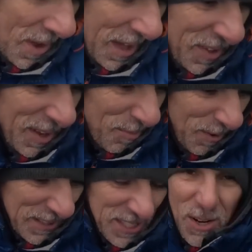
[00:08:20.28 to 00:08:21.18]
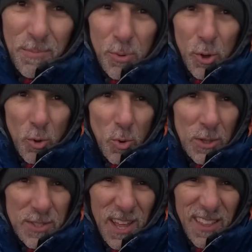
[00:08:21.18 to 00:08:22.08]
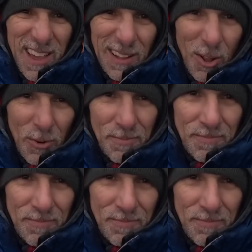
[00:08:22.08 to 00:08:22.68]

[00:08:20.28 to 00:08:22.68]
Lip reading: I think I'm fancying a brew to get the kettle on.